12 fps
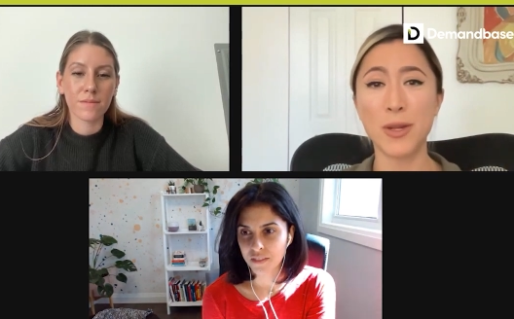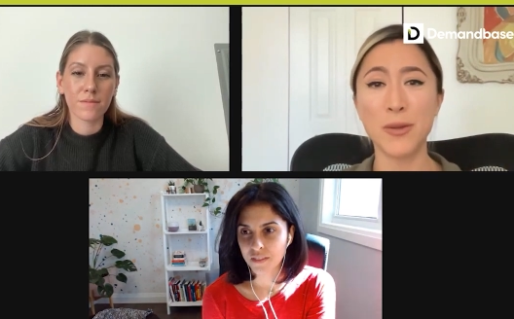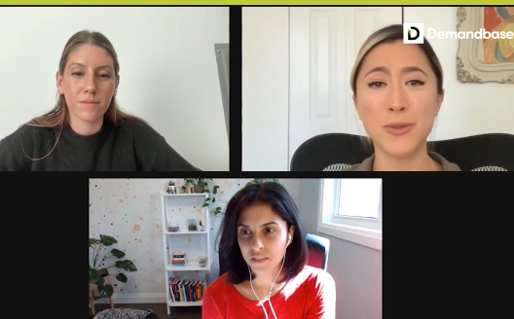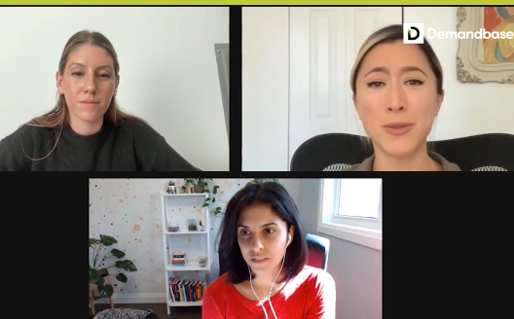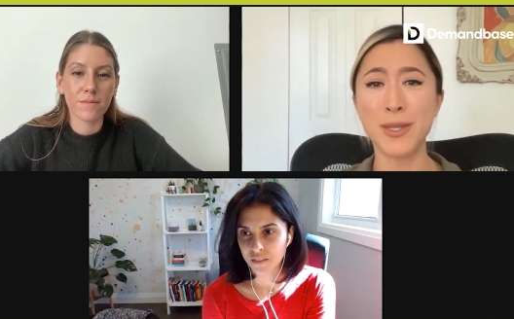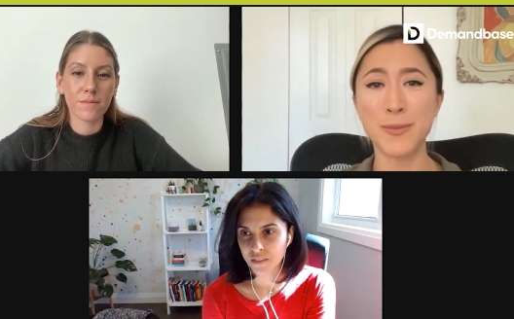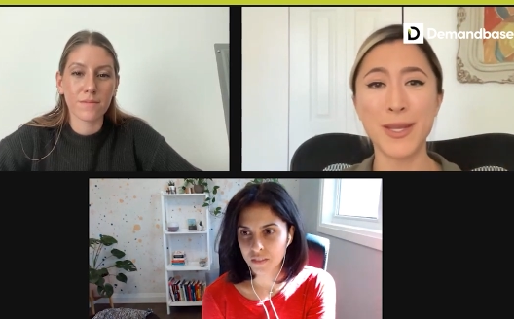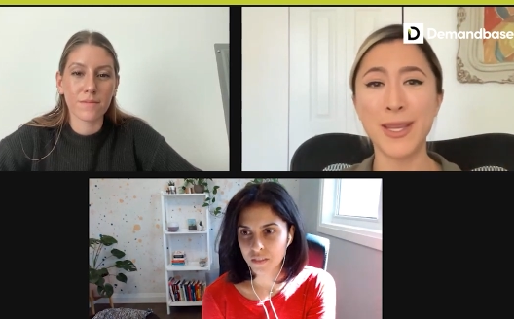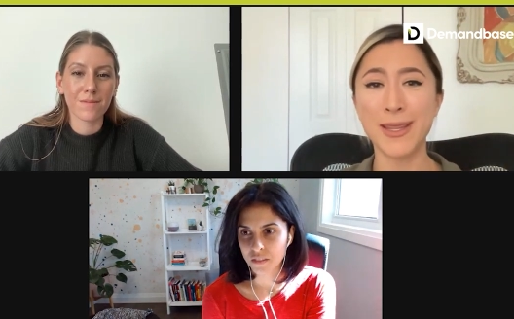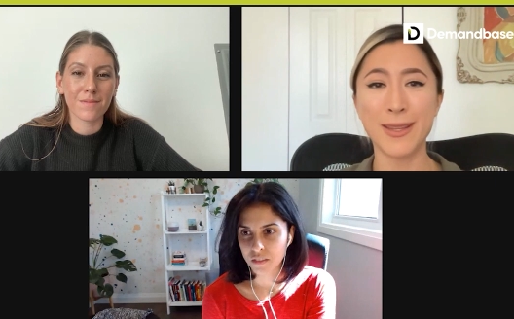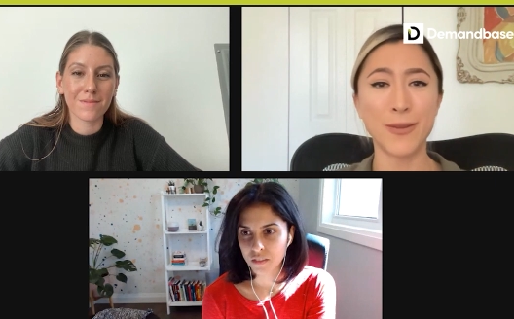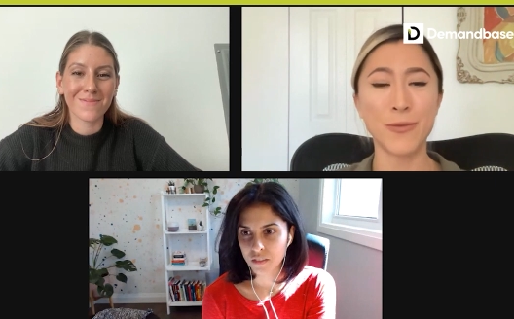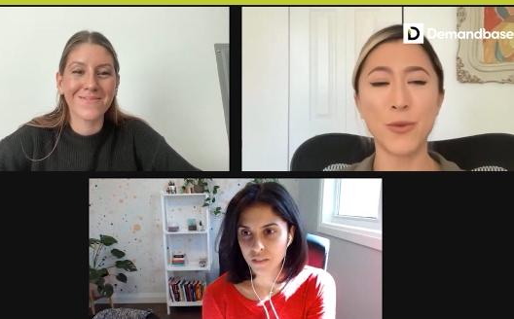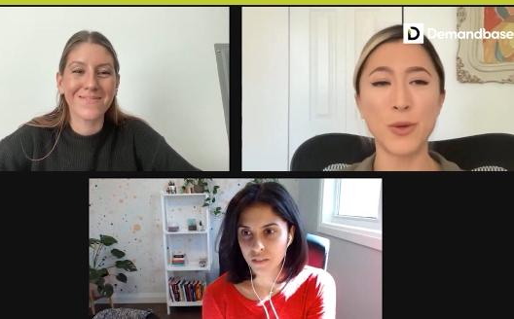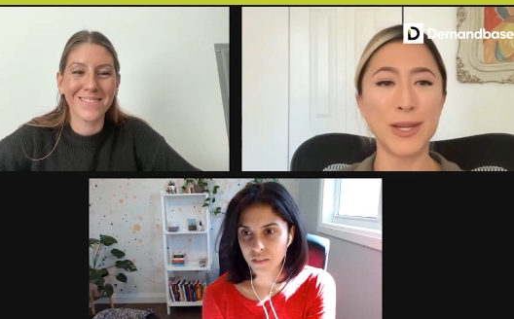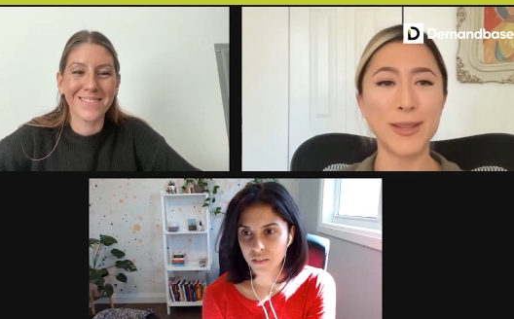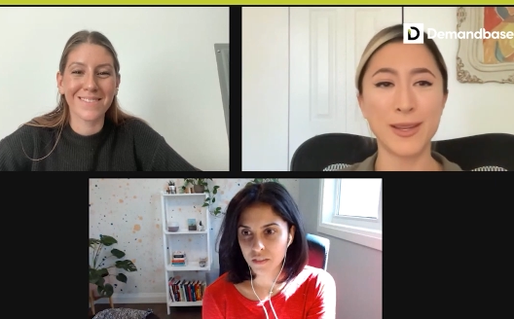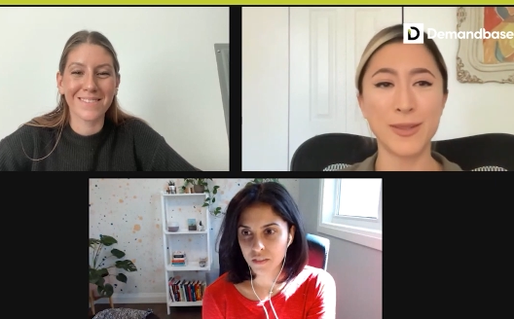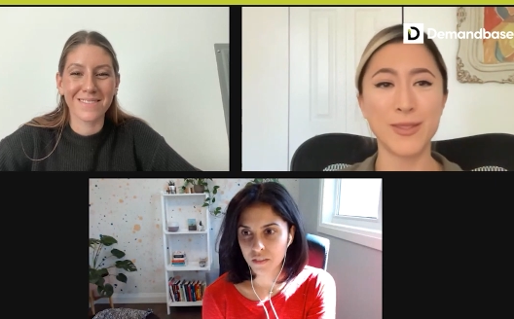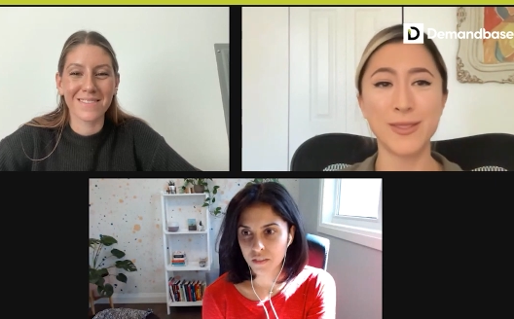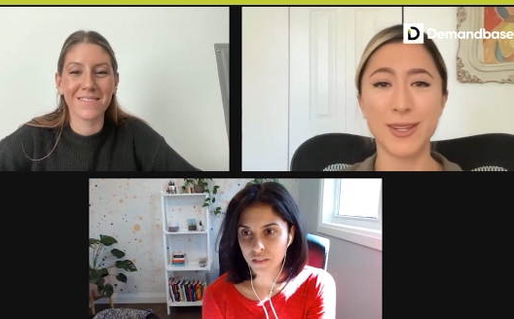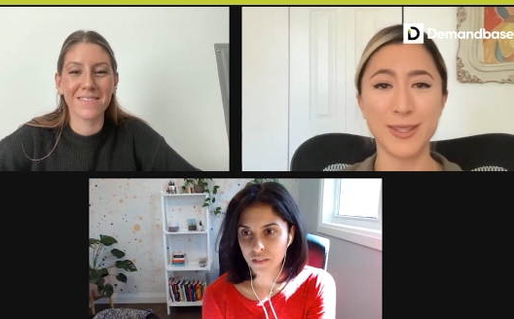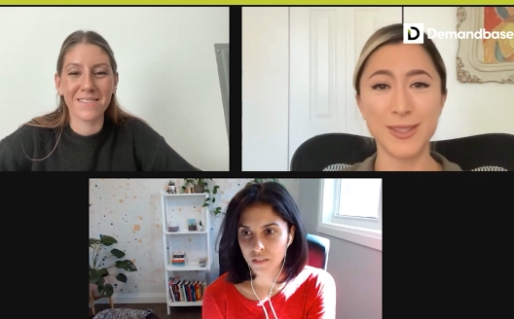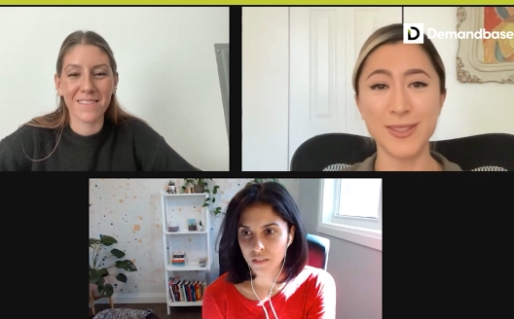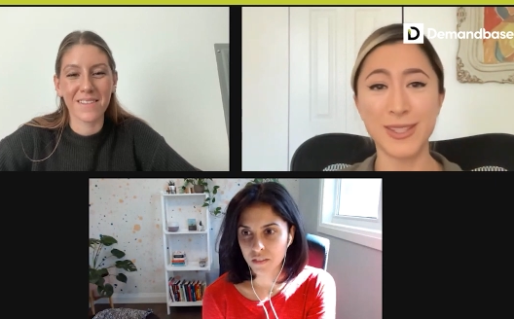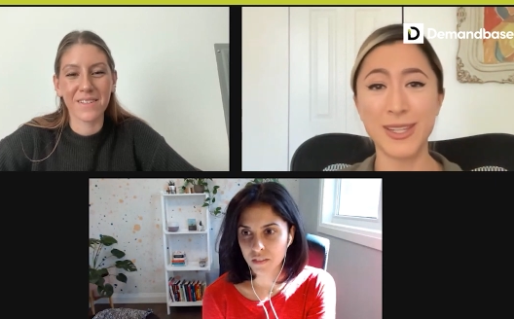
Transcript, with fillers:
Speaker 1: I was only making like $40,000 a